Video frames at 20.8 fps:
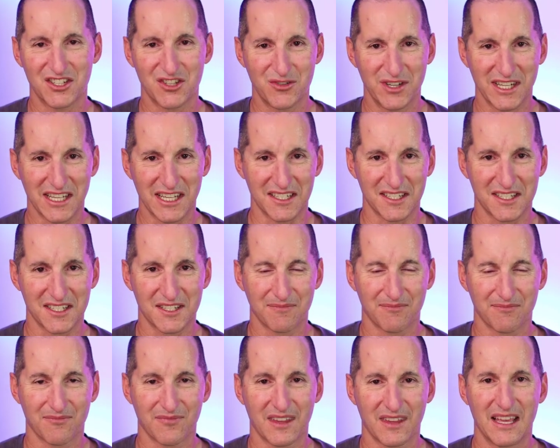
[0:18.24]
has
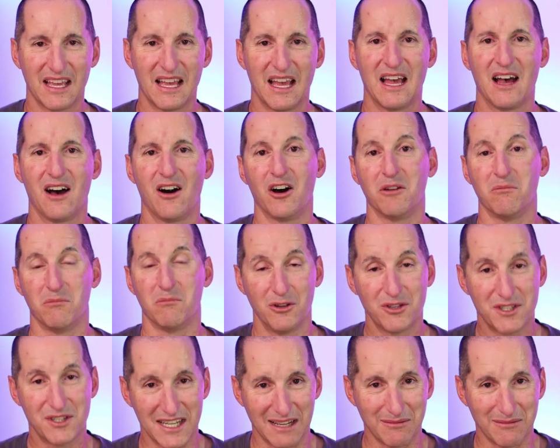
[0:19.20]
triggers on
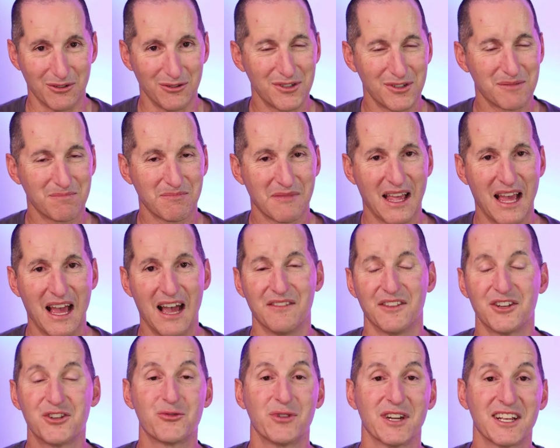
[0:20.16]
most tables
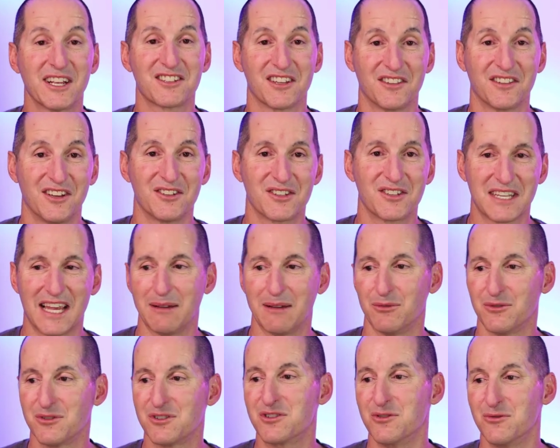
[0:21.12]
and the triggers on those
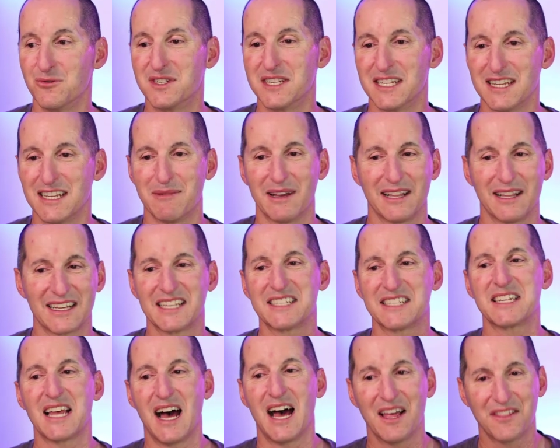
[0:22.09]
tables do DML
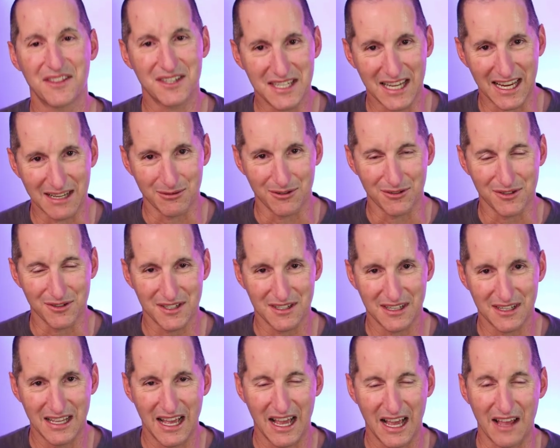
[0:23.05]
against other
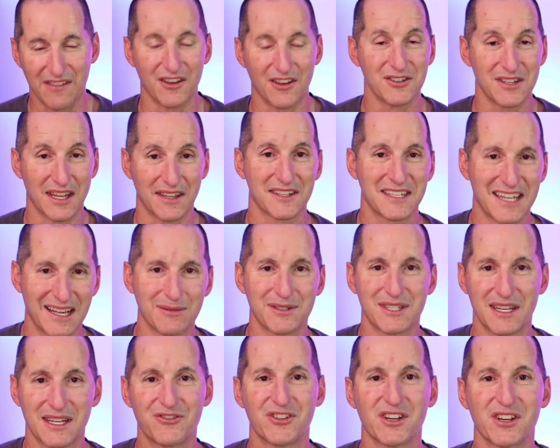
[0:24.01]
tables. And those other
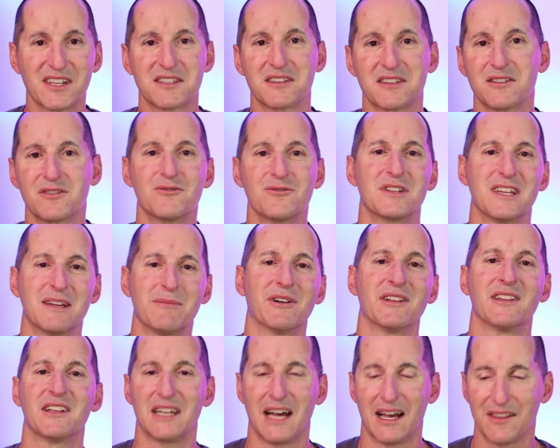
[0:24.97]
tables have triggers that do
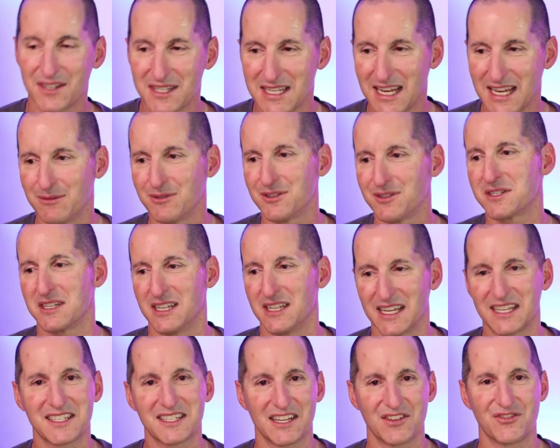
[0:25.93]
DML at other tables,
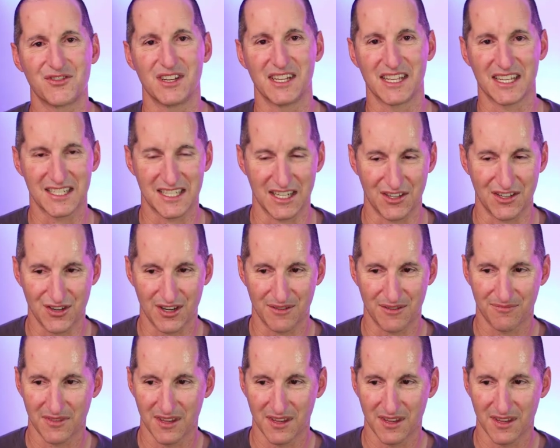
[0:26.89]
etc., etc.